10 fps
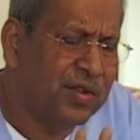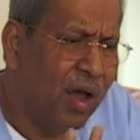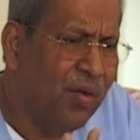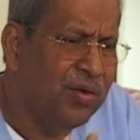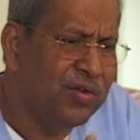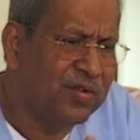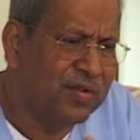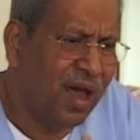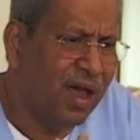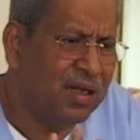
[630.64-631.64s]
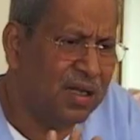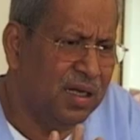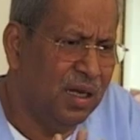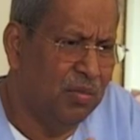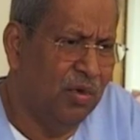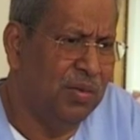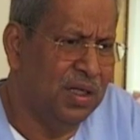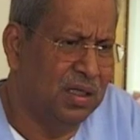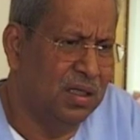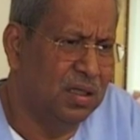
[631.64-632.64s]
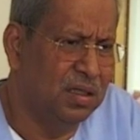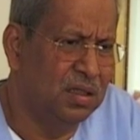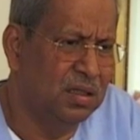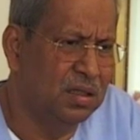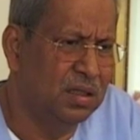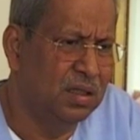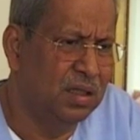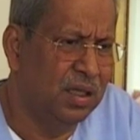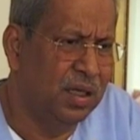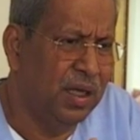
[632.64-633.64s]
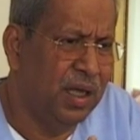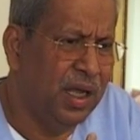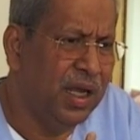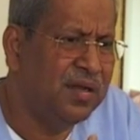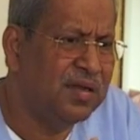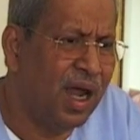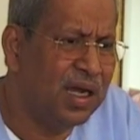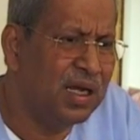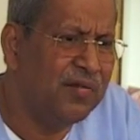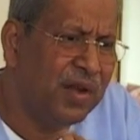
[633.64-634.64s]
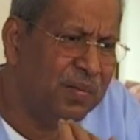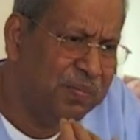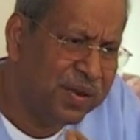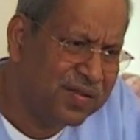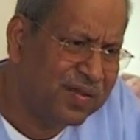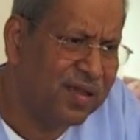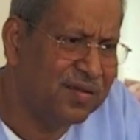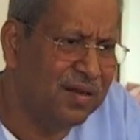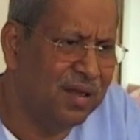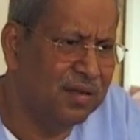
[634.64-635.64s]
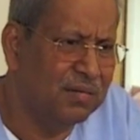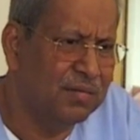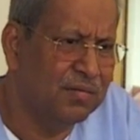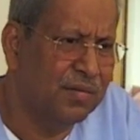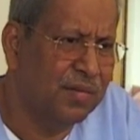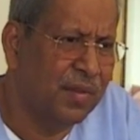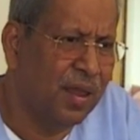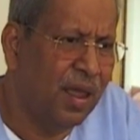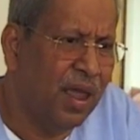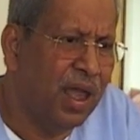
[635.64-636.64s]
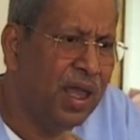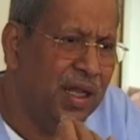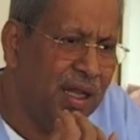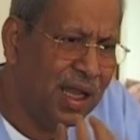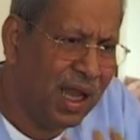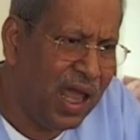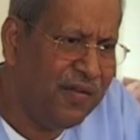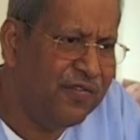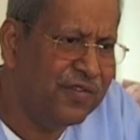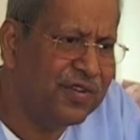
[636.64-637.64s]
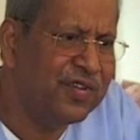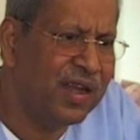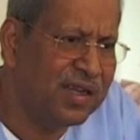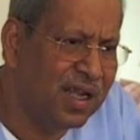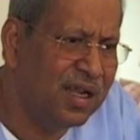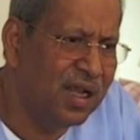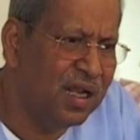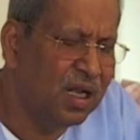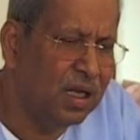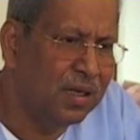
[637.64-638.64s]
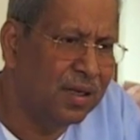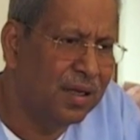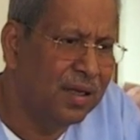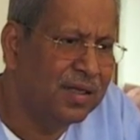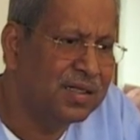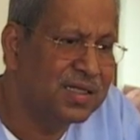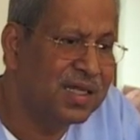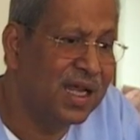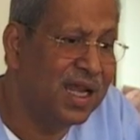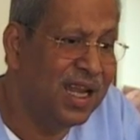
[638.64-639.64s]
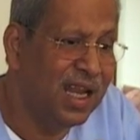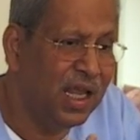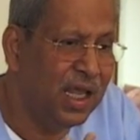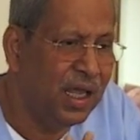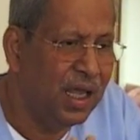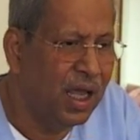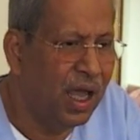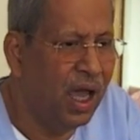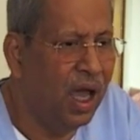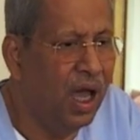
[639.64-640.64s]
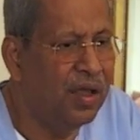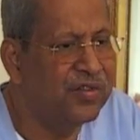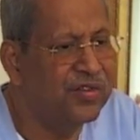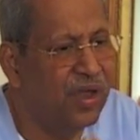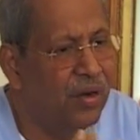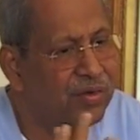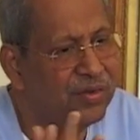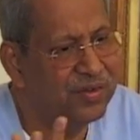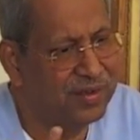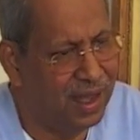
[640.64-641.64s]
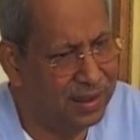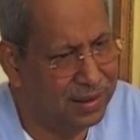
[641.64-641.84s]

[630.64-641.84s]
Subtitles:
sound start in a moment? It started very precisely. In the life which is eternal, suddenly a sound